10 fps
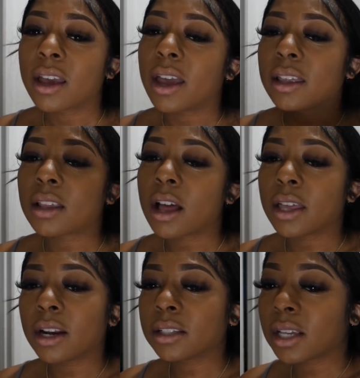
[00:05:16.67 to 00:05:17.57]
And
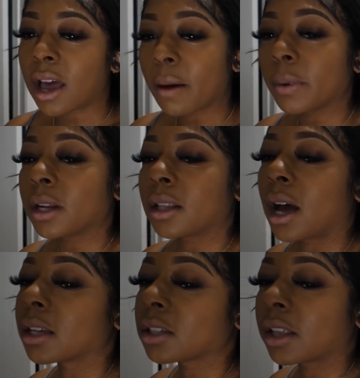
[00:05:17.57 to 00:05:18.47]
that doesn't happen a
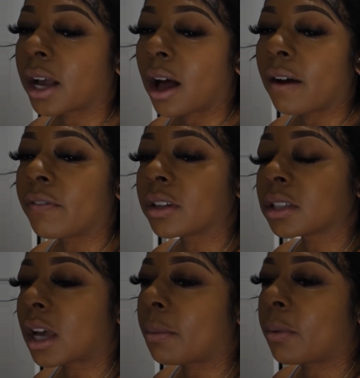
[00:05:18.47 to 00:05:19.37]
lot. So like I felt some
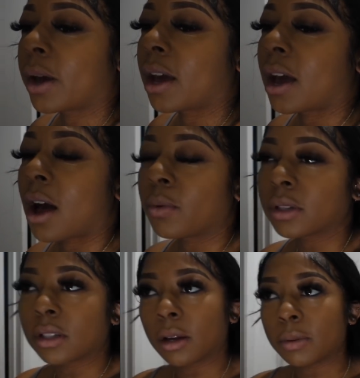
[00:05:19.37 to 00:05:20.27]
type of way. I
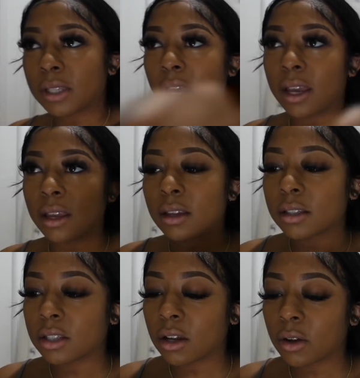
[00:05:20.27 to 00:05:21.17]
was upset.
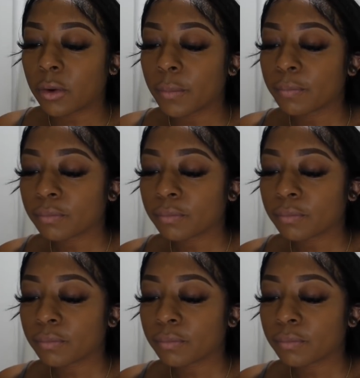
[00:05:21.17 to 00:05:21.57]
So,